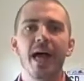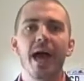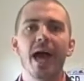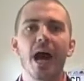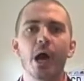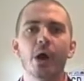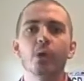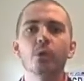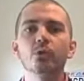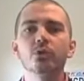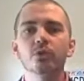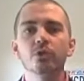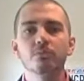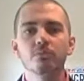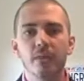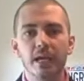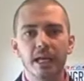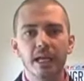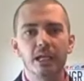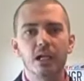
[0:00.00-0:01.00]
how to
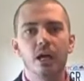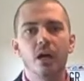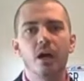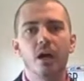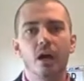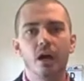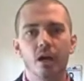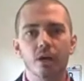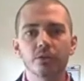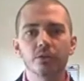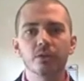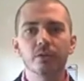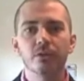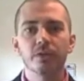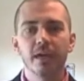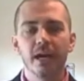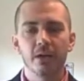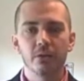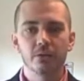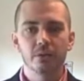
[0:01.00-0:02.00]
make
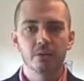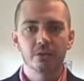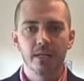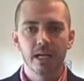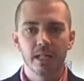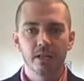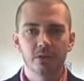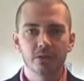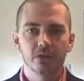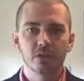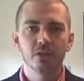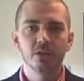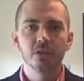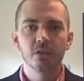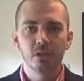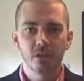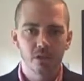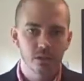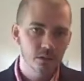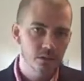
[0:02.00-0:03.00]
$100,000 a
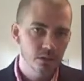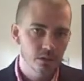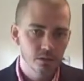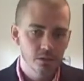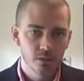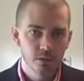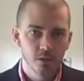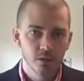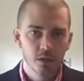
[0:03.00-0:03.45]
year